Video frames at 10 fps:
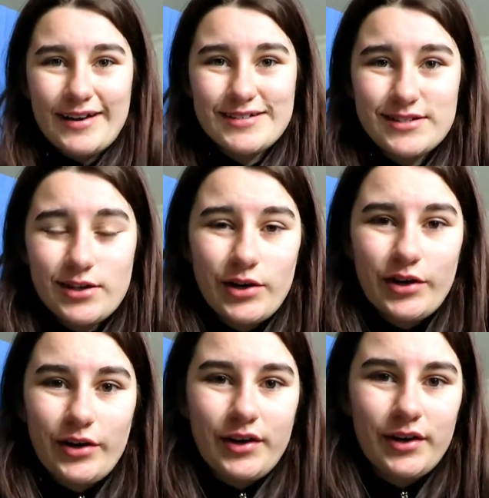
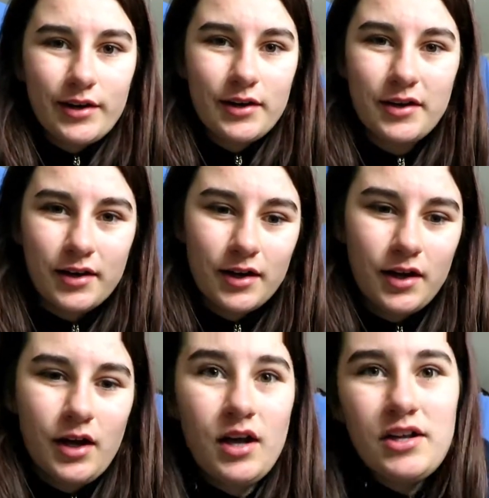So,
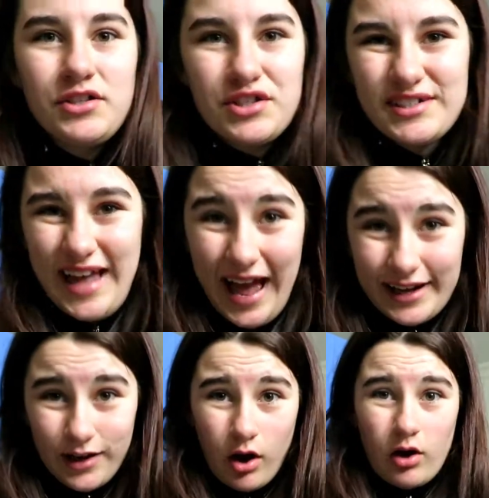just
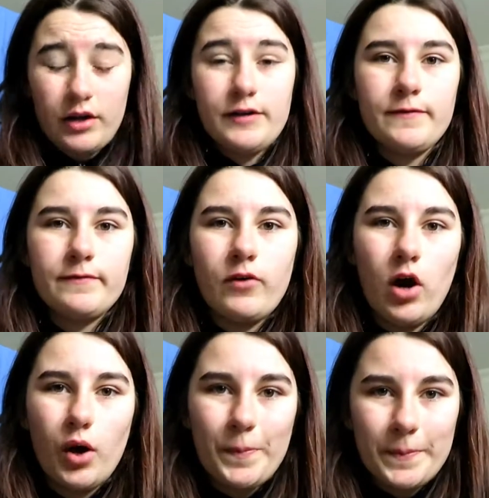adding on
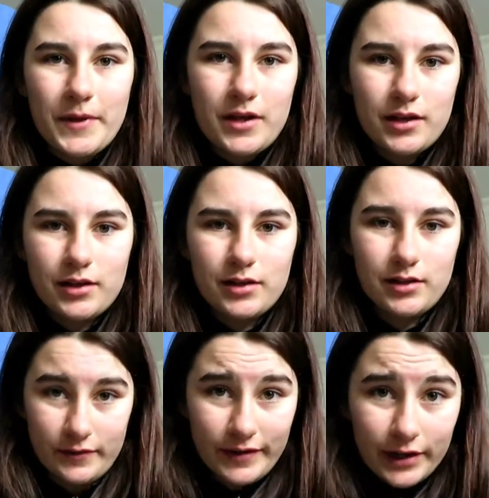from
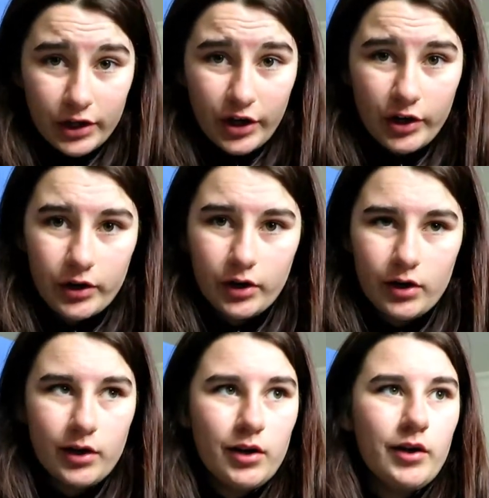the video,
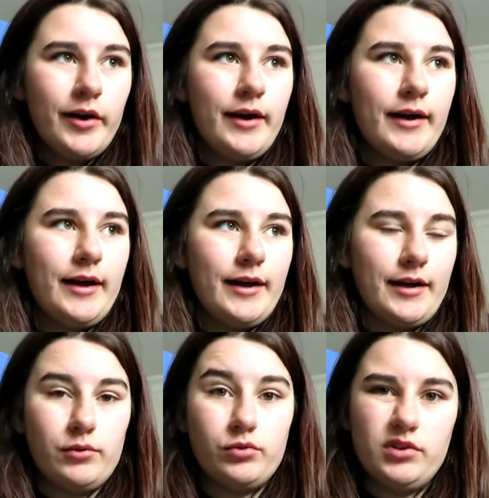
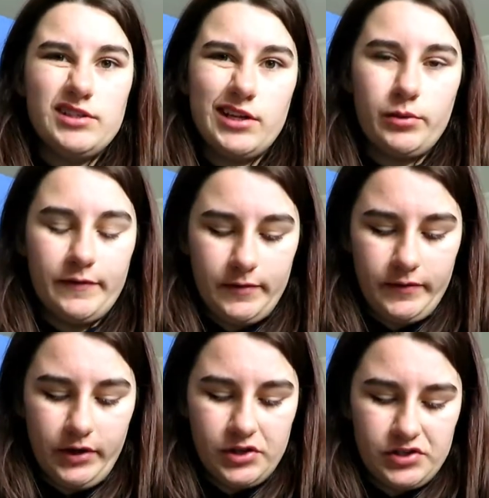we'll continue on from the
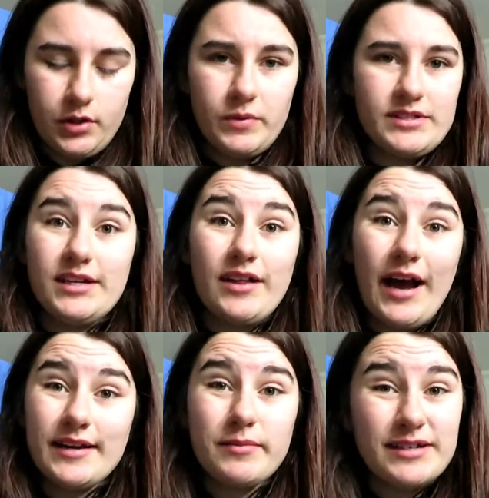video. So there was another
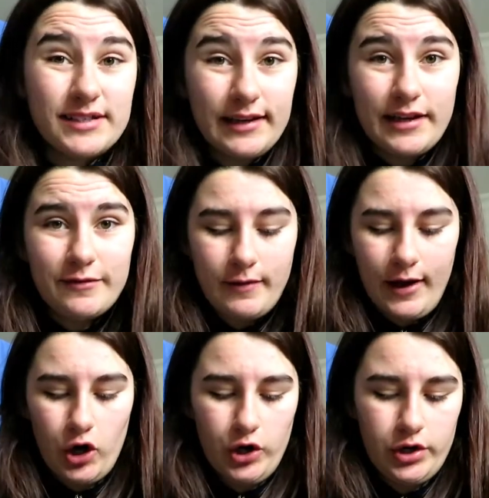item I did leave
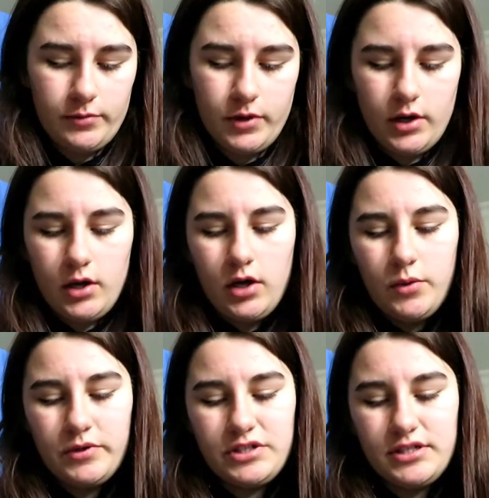at home,
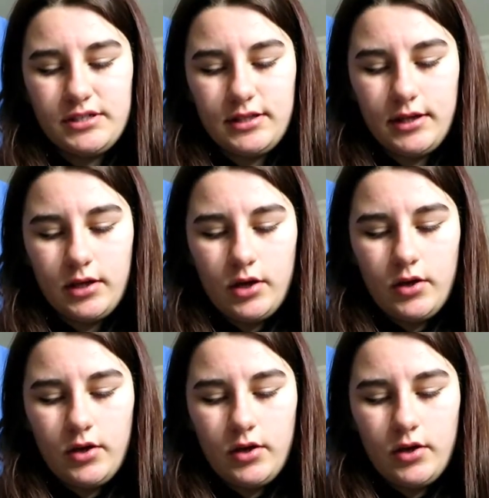which is the